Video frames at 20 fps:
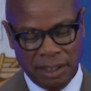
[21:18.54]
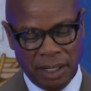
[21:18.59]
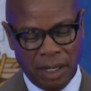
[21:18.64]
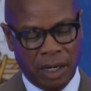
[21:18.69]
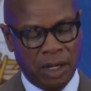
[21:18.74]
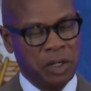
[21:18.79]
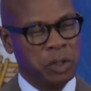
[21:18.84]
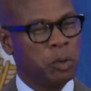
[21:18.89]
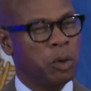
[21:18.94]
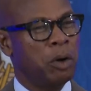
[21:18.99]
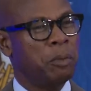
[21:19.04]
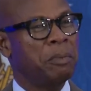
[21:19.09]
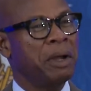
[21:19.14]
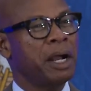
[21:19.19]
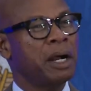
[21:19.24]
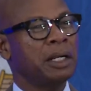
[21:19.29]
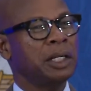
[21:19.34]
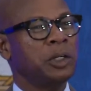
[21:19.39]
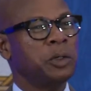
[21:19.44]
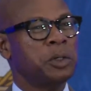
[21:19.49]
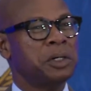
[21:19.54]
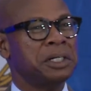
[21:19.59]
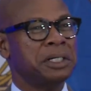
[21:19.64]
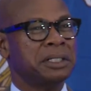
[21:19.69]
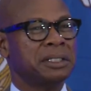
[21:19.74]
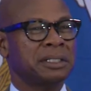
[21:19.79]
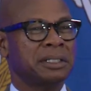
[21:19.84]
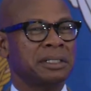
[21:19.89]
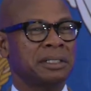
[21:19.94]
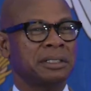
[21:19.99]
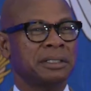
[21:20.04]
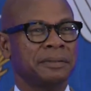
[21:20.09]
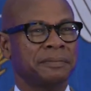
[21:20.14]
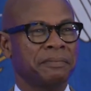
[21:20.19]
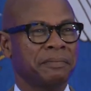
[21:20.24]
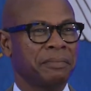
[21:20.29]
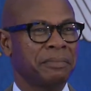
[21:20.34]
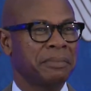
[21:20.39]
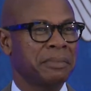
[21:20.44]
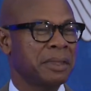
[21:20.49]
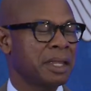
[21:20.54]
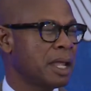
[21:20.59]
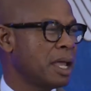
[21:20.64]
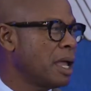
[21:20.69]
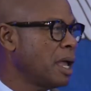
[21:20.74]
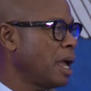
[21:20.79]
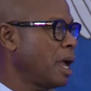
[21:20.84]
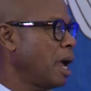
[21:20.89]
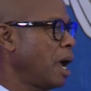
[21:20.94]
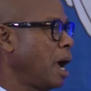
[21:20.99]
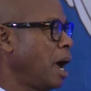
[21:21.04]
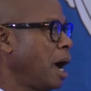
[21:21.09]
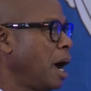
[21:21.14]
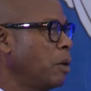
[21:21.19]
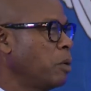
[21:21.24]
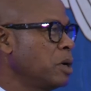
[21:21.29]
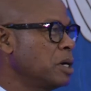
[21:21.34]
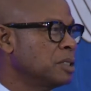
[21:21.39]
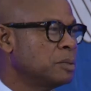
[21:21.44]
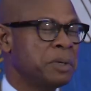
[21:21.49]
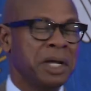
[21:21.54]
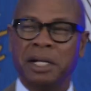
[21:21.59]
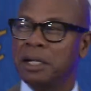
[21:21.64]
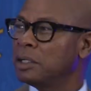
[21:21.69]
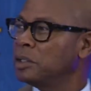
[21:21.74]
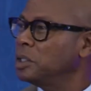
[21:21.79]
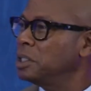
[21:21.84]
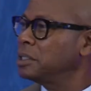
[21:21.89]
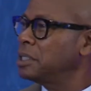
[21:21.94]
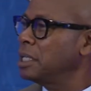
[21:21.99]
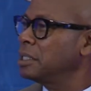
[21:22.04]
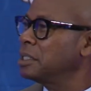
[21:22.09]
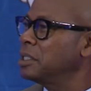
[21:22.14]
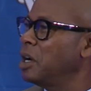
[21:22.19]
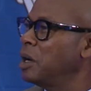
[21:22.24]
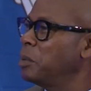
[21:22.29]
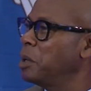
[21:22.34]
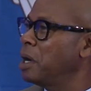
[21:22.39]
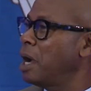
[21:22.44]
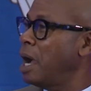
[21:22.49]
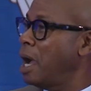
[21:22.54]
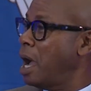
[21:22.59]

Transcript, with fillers: or you want Mayor Lewis? Where's Mayor Lewis? I saw him.